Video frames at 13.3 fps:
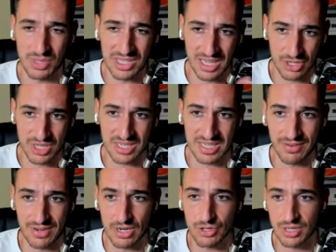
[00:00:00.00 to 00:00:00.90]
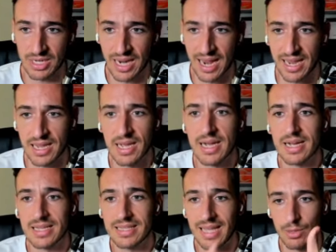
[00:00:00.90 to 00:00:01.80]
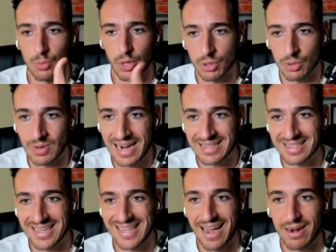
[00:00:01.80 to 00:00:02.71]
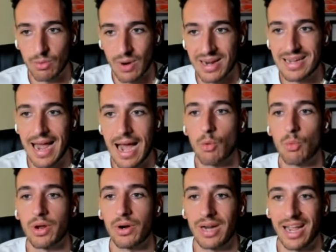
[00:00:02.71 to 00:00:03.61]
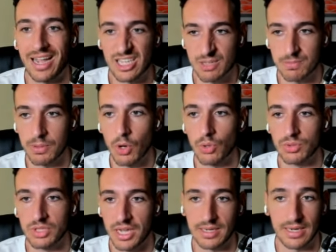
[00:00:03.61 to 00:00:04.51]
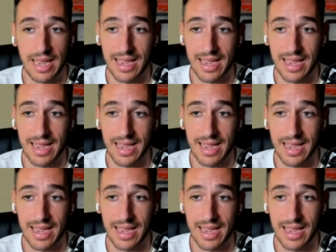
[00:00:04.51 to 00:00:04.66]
We touched the 700k, then we corrected, and right now we are exploding.